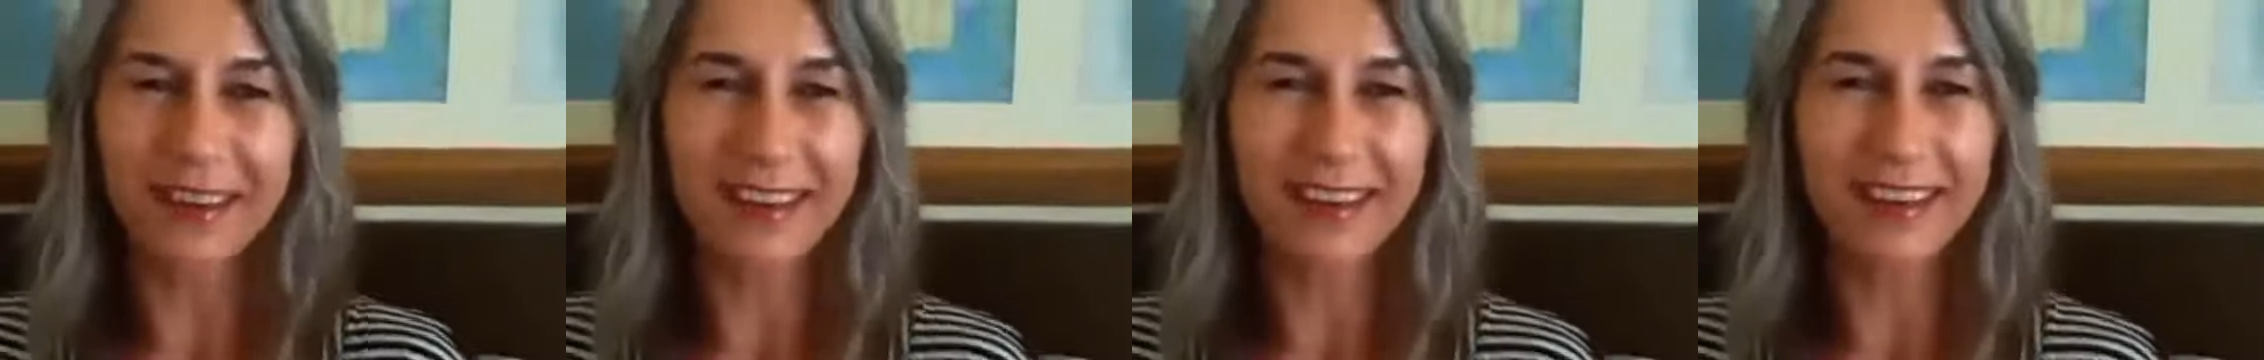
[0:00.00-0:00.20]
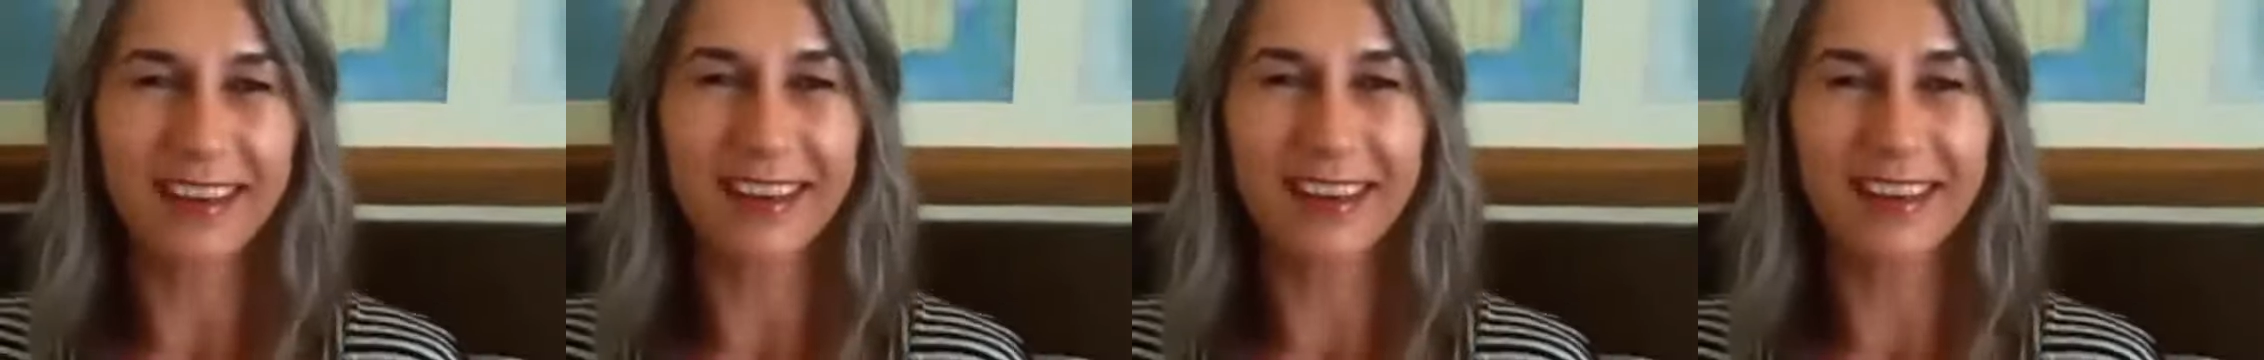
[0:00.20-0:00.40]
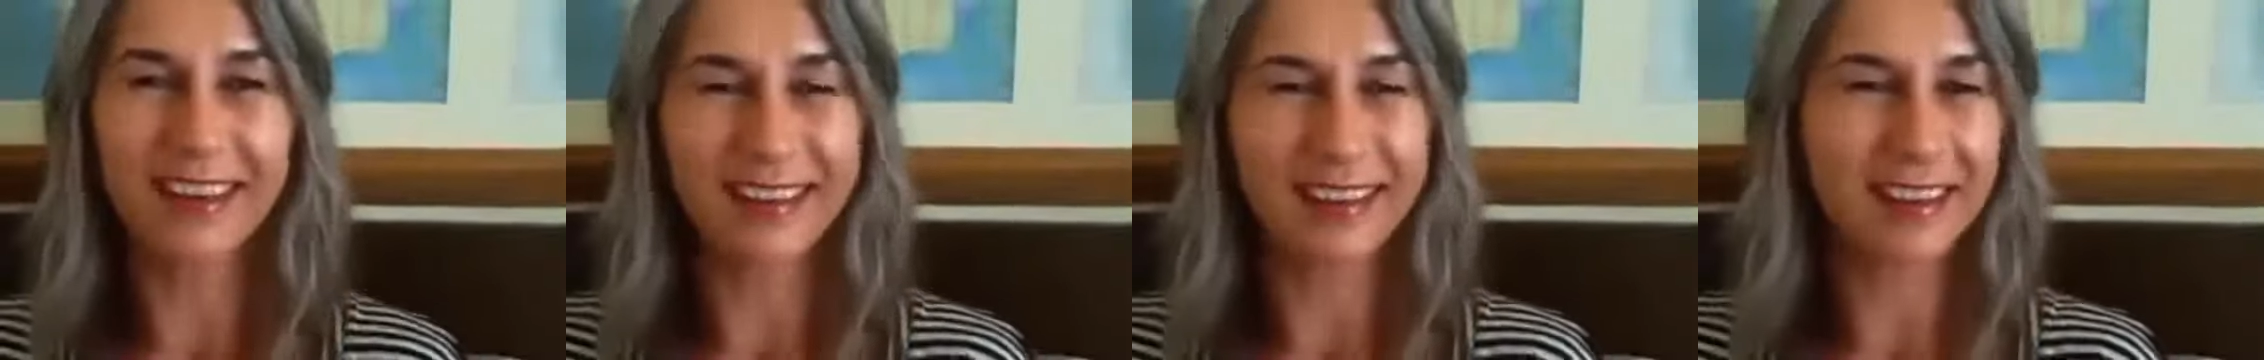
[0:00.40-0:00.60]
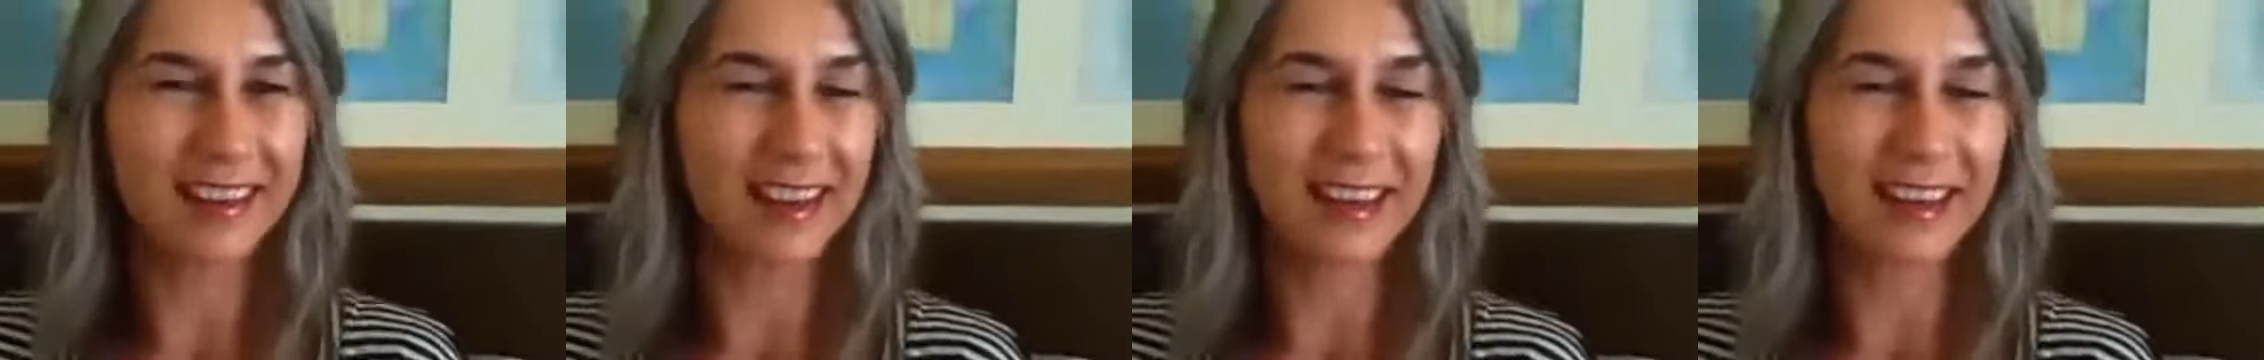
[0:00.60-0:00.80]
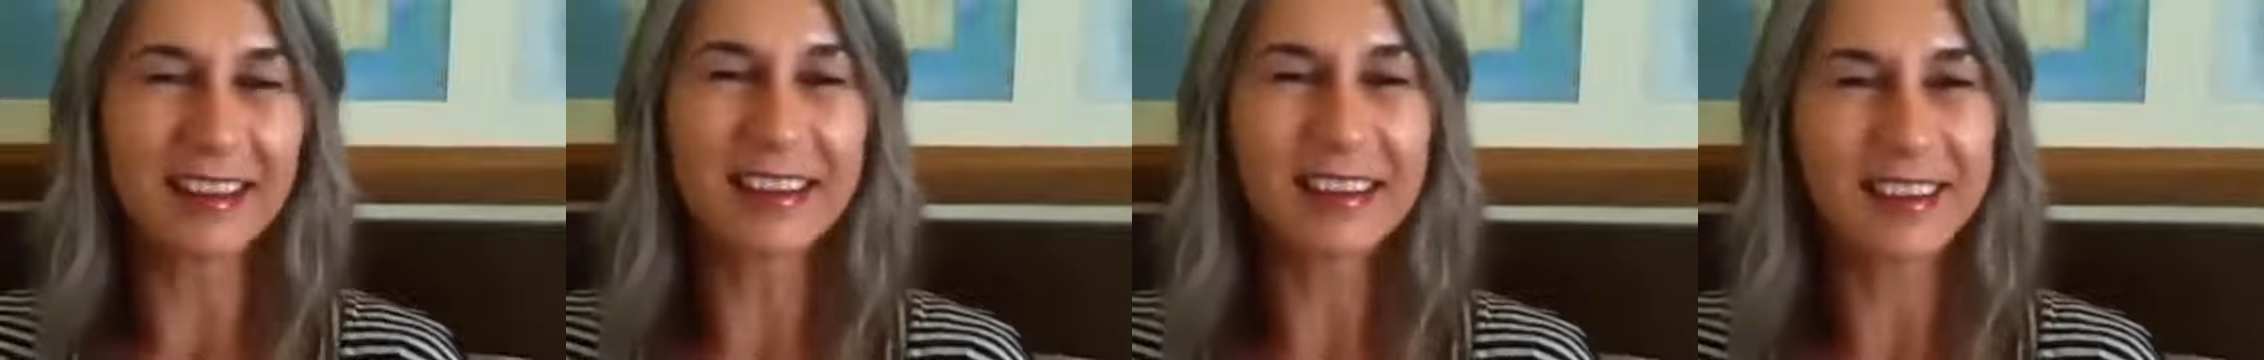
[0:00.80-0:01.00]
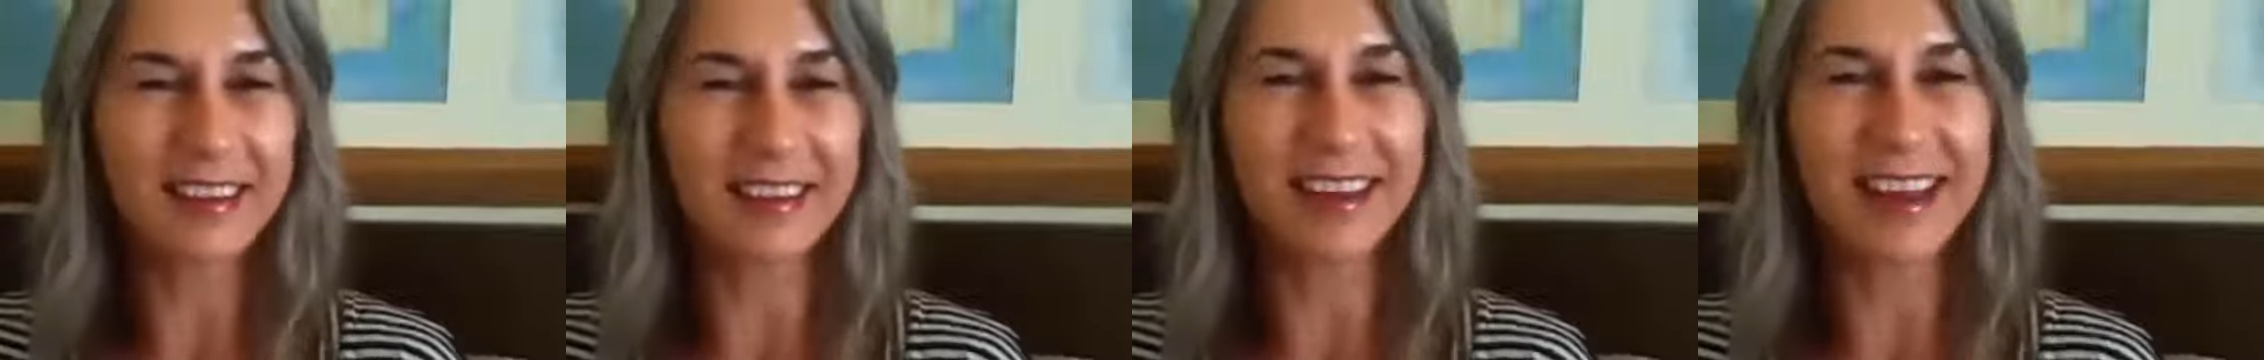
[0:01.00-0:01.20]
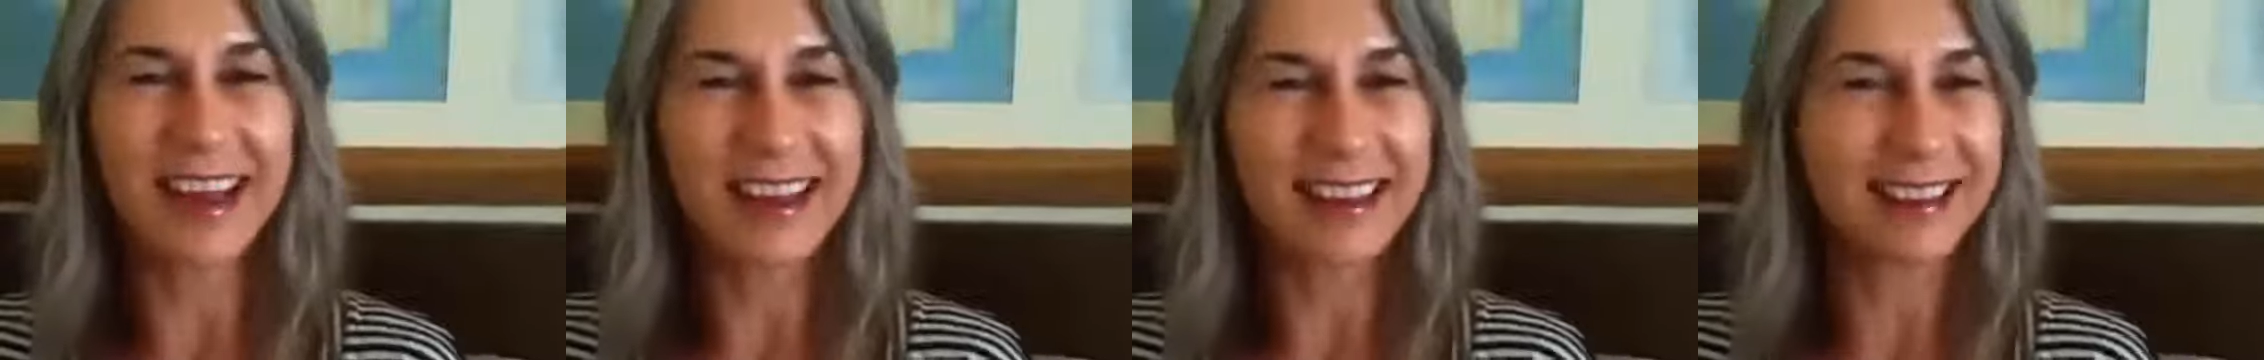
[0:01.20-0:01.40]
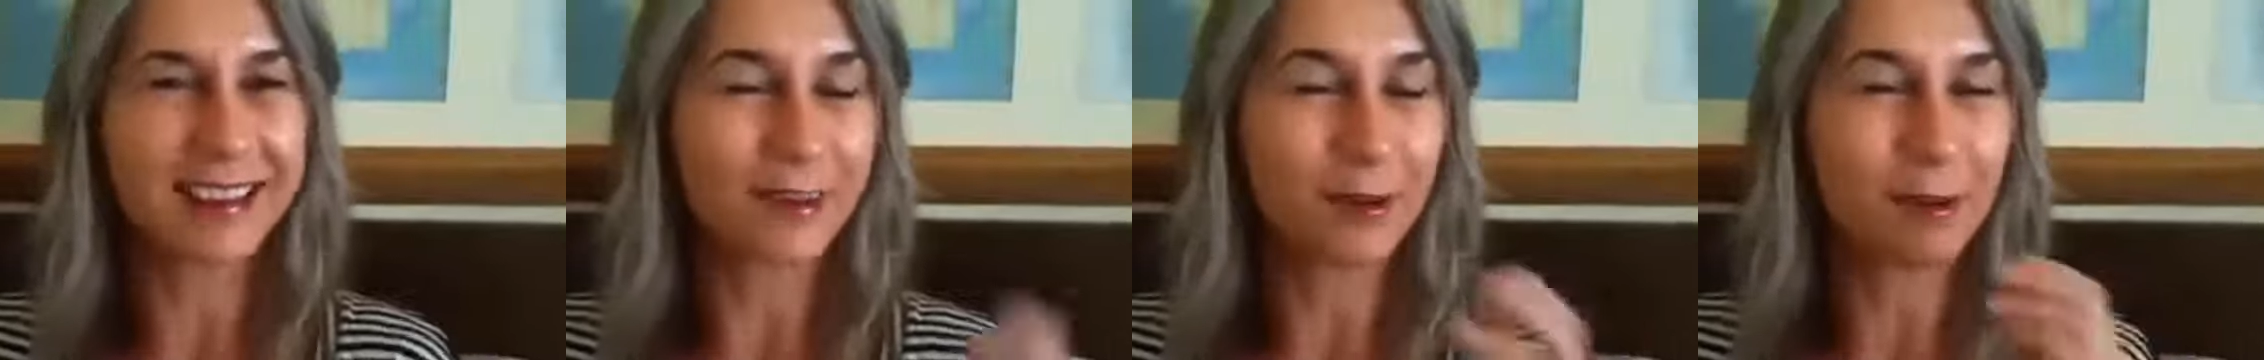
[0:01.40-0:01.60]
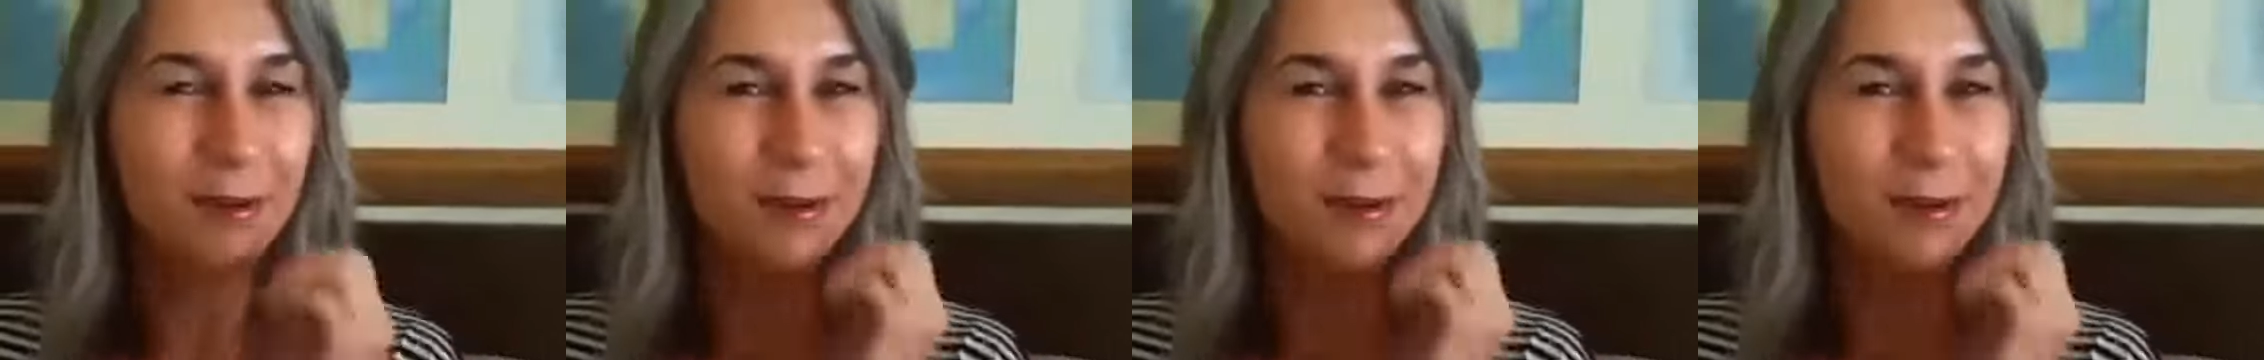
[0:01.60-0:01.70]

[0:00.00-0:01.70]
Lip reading: the internet